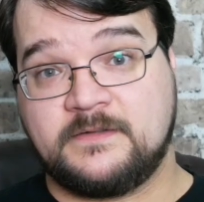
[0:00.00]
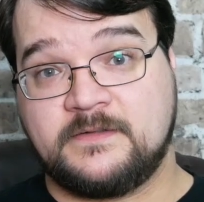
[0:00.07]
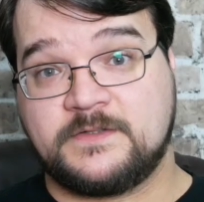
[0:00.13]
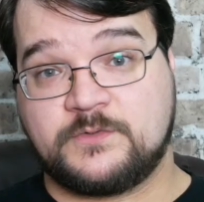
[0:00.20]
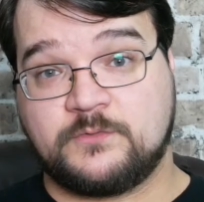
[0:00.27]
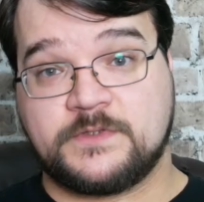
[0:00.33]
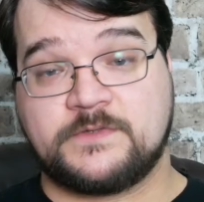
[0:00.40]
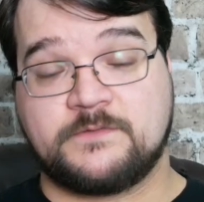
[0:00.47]

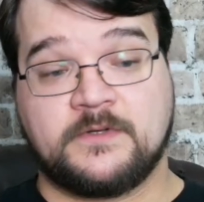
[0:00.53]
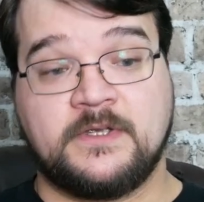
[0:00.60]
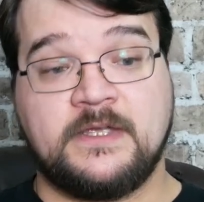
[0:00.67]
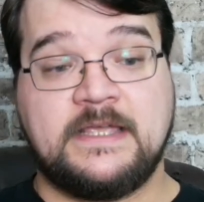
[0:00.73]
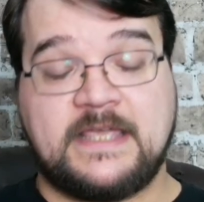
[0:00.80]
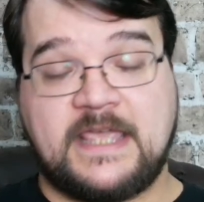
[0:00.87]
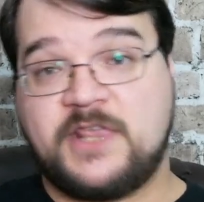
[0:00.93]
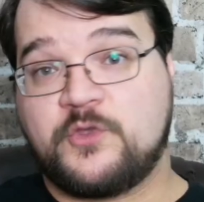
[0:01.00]
sorcerer.
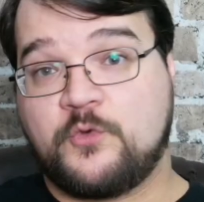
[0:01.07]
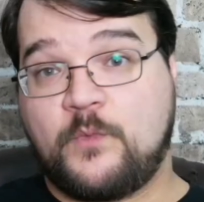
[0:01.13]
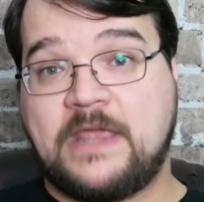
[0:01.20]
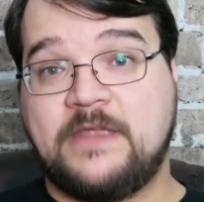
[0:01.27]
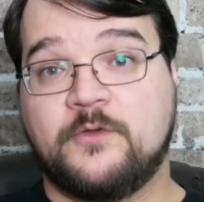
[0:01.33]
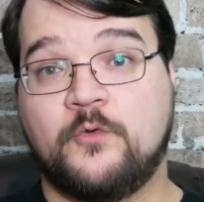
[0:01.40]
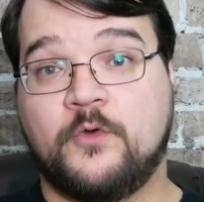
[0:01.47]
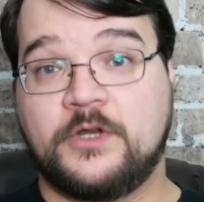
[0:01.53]
Either way,
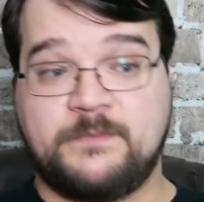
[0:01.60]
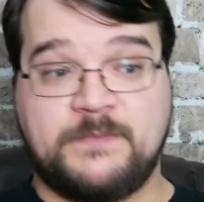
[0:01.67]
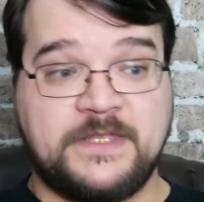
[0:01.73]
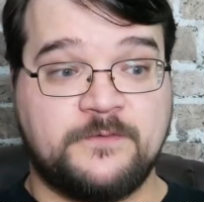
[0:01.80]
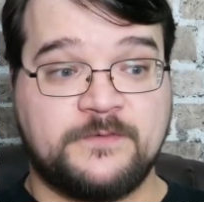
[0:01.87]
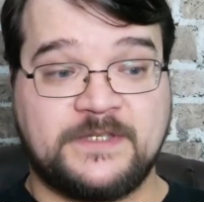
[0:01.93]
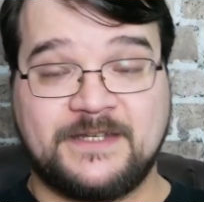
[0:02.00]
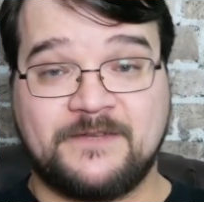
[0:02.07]
you're going to be
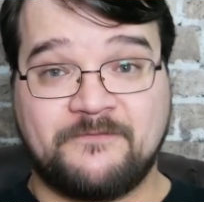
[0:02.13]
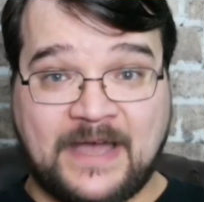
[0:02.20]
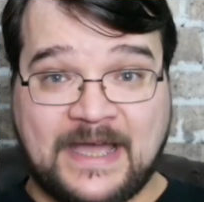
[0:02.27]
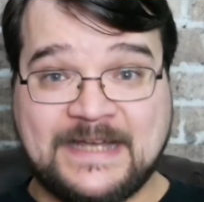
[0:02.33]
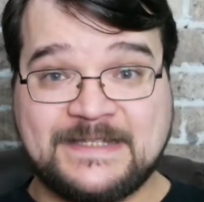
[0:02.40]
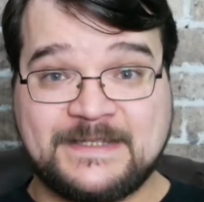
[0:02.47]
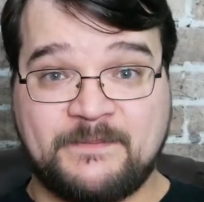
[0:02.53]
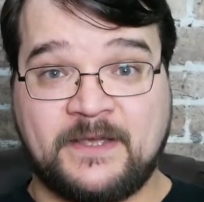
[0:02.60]
using
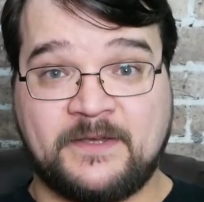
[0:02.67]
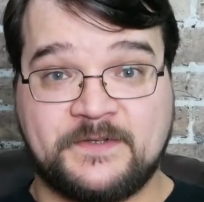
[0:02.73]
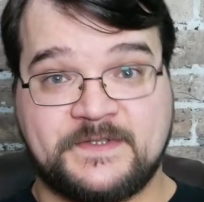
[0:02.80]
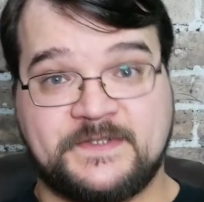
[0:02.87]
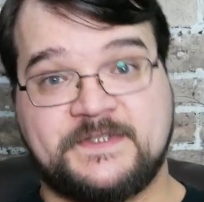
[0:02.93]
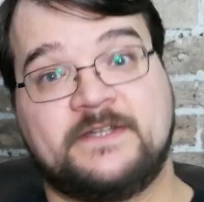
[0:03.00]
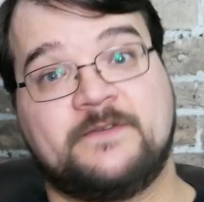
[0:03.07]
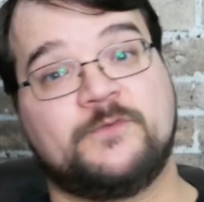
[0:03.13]
divine spells
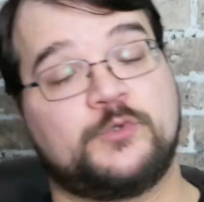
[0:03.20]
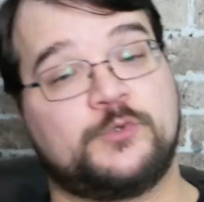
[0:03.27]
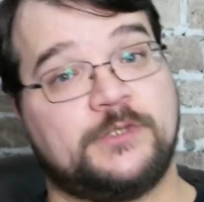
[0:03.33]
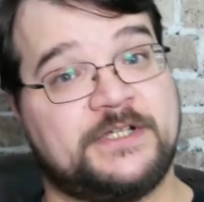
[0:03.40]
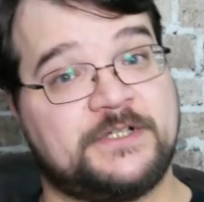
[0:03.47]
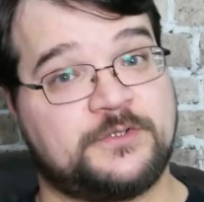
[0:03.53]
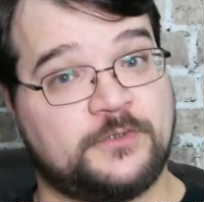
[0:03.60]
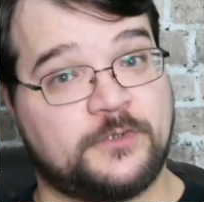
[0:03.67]
instead of the
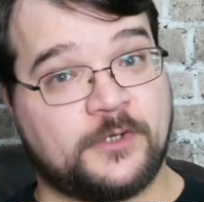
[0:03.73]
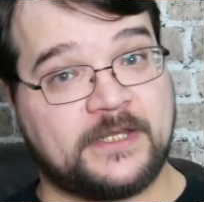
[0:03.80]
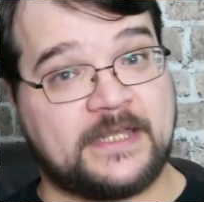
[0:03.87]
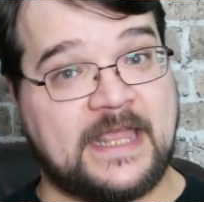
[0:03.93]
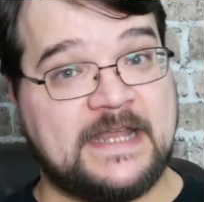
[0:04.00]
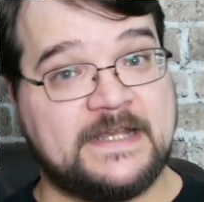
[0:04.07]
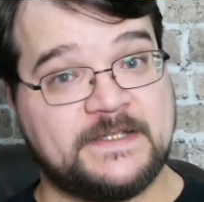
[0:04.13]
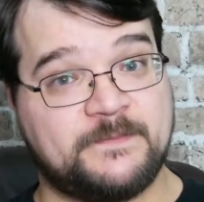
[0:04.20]
traditional
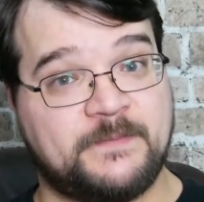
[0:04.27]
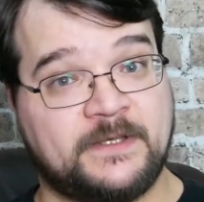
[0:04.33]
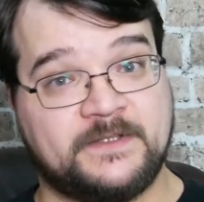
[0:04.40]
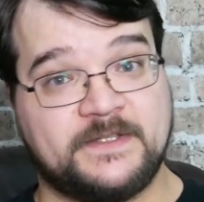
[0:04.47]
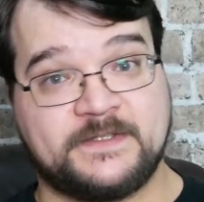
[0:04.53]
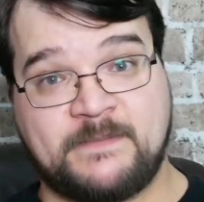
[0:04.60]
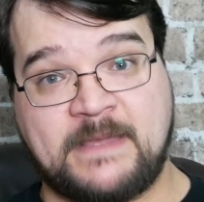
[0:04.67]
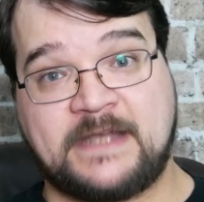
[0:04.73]
arcane spell
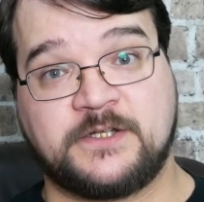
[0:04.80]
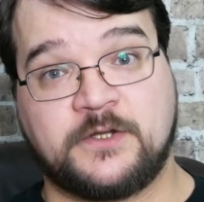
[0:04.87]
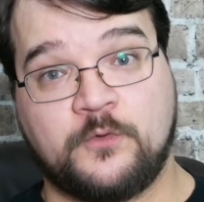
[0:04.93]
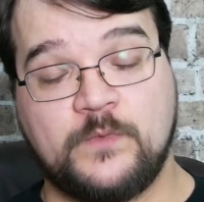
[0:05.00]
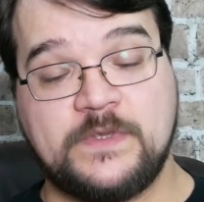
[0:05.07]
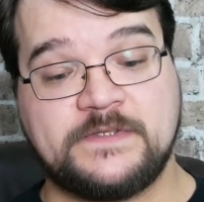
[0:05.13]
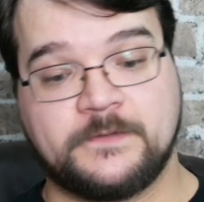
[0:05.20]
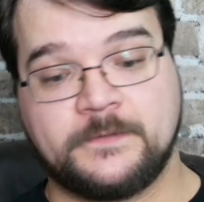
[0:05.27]
list matching a
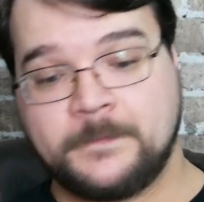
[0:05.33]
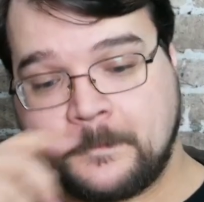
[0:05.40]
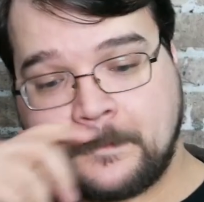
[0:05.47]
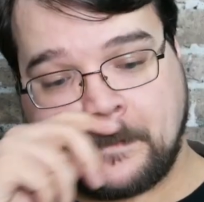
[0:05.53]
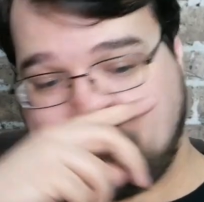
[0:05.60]
wizard.